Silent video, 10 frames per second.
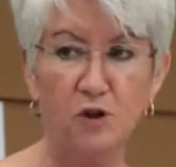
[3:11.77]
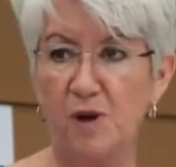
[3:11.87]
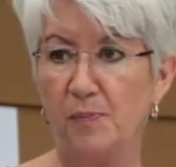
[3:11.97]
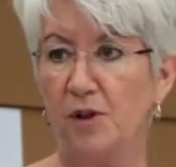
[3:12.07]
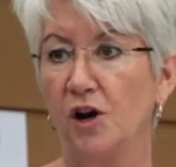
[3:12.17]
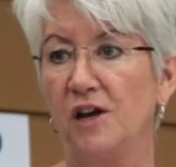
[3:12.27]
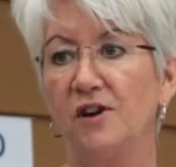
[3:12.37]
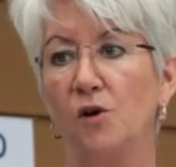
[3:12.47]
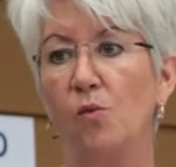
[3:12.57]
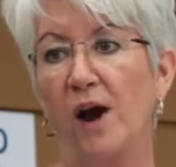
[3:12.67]
Most people aren't
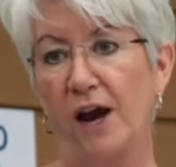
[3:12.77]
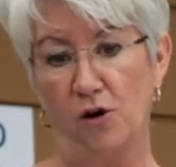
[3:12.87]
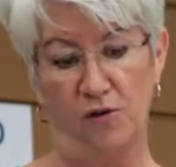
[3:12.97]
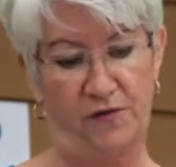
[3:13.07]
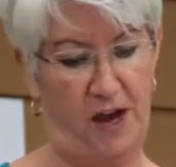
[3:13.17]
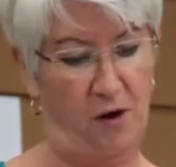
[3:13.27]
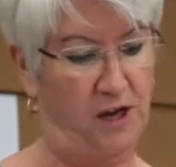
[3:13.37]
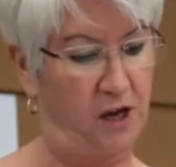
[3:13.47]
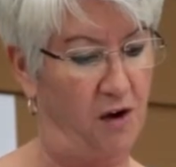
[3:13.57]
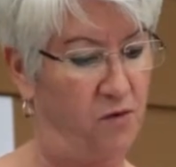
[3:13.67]
even aware of
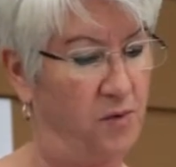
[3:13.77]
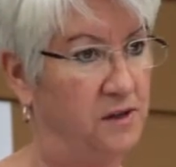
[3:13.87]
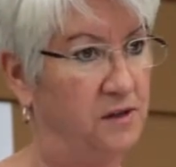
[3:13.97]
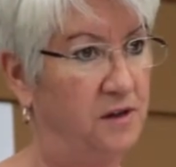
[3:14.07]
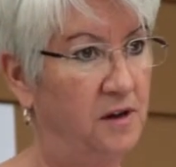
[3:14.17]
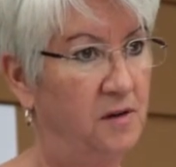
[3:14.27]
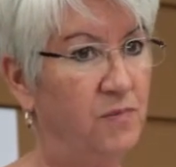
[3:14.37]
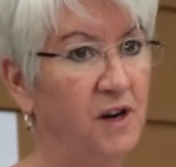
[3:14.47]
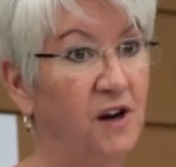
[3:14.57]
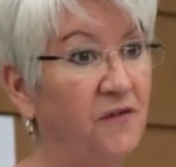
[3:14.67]
county government,
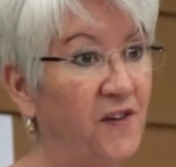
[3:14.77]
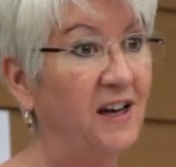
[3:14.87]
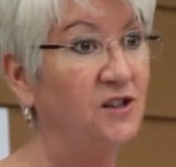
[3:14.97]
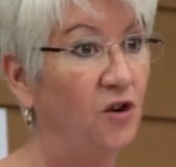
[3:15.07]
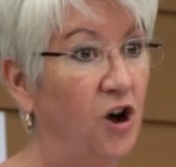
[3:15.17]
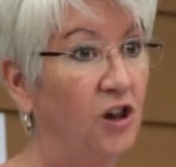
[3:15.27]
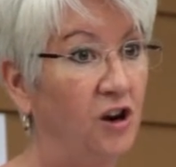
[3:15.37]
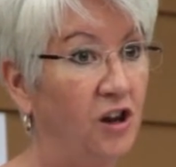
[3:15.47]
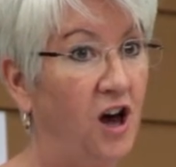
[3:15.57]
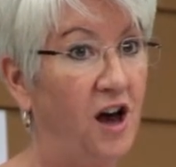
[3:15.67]
but it affects
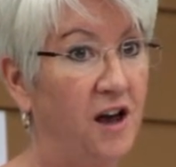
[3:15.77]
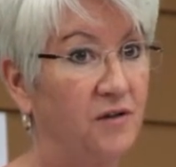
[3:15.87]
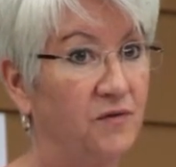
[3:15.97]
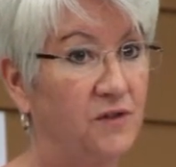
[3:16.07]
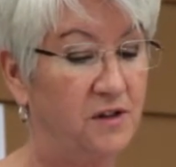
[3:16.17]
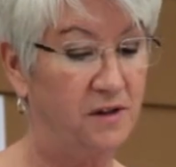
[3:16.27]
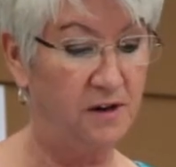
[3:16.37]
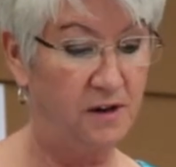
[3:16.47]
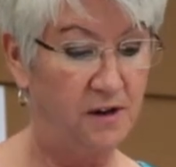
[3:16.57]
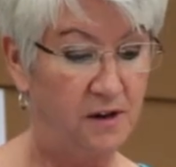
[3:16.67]
all our lives.
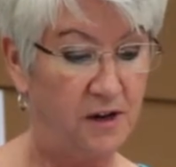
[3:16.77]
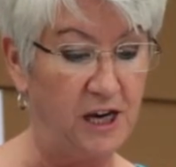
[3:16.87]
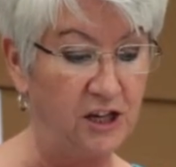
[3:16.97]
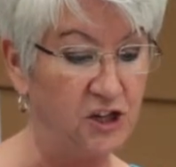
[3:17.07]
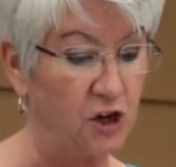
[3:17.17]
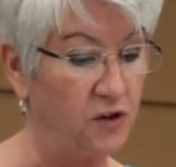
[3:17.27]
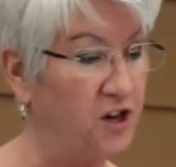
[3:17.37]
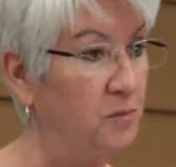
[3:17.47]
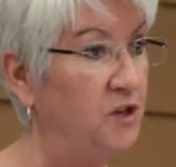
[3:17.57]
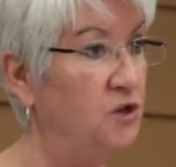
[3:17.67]
Each
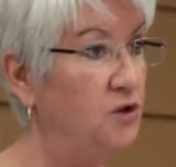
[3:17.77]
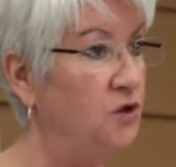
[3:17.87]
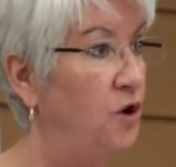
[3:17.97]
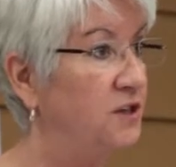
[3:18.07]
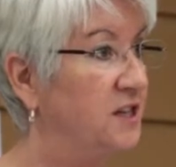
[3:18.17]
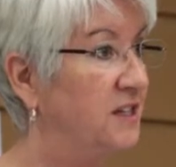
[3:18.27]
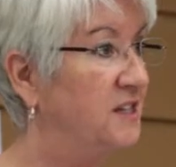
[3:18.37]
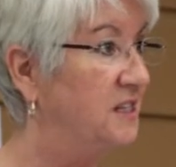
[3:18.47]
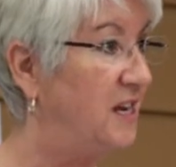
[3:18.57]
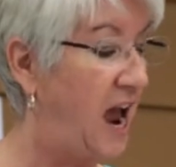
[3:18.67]
year, the Commissioner's Court
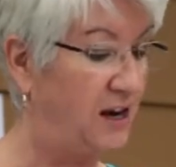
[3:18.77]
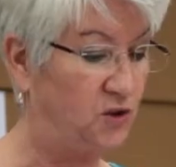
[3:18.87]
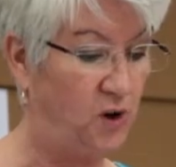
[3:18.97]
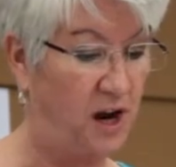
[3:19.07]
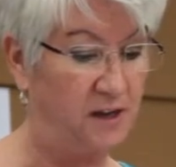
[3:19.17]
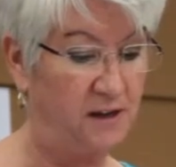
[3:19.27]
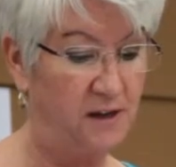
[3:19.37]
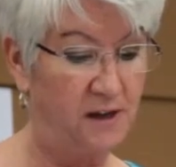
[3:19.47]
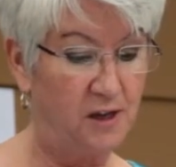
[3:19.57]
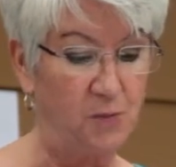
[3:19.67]
sets the tax rate,
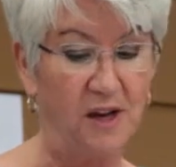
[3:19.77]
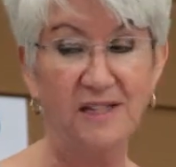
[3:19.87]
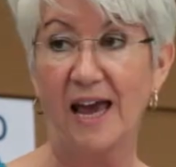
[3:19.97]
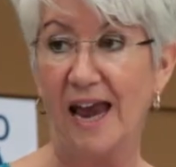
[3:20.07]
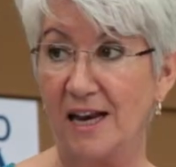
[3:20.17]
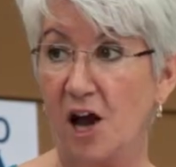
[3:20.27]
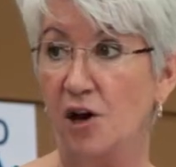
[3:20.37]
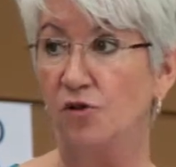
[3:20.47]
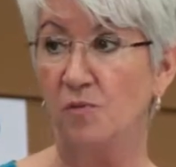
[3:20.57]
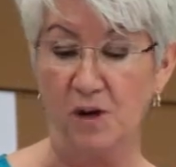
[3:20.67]
spends
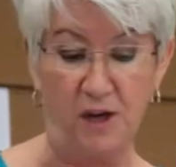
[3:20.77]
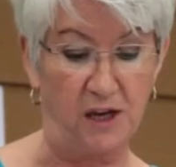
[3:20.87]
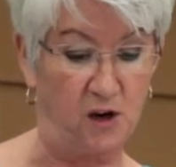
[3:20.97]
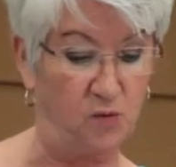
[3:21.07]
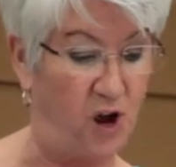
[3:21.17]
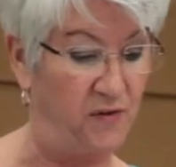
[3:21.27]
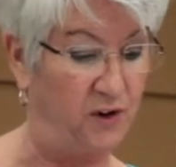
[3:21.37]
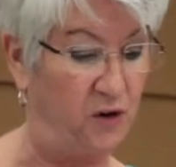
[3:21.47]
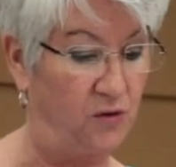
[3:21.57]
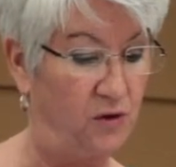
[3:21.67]
$800 million in
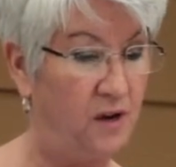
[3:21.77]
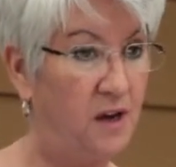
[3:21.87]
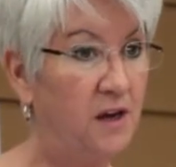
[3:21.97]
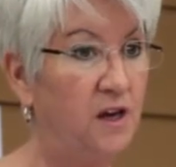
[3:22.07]
revenue,